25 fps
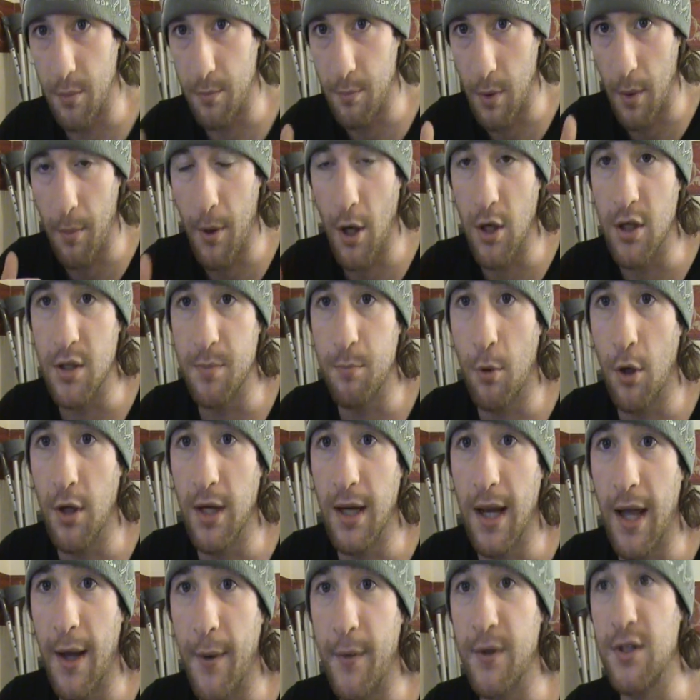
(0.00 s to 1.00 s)
opponent's body
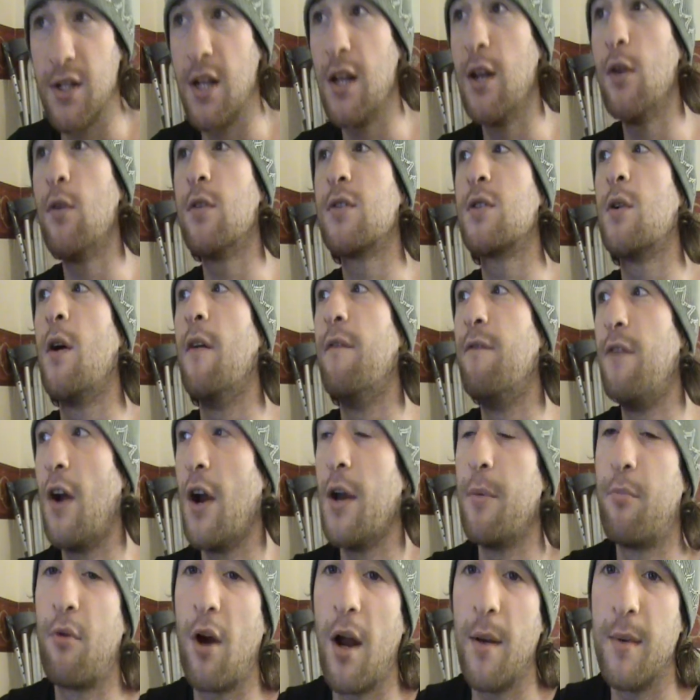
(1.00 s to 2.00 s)
language, and also a
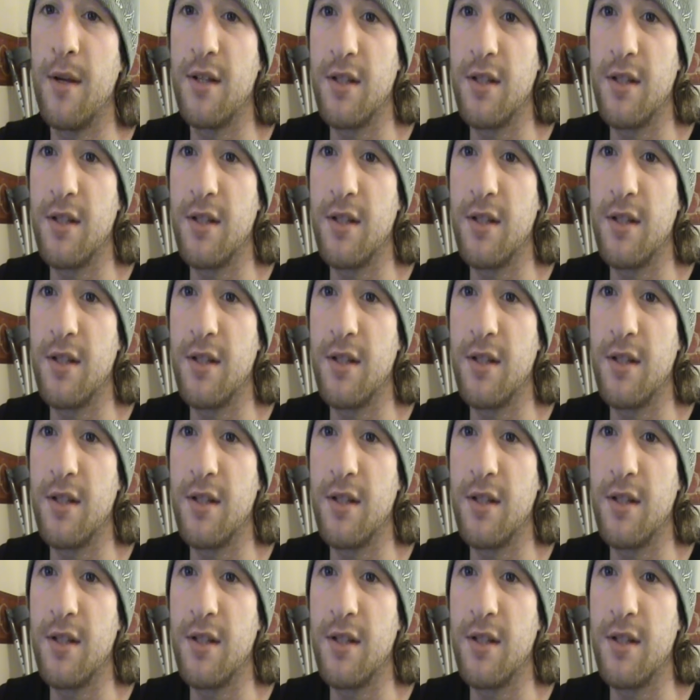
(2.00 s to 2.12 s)
very prime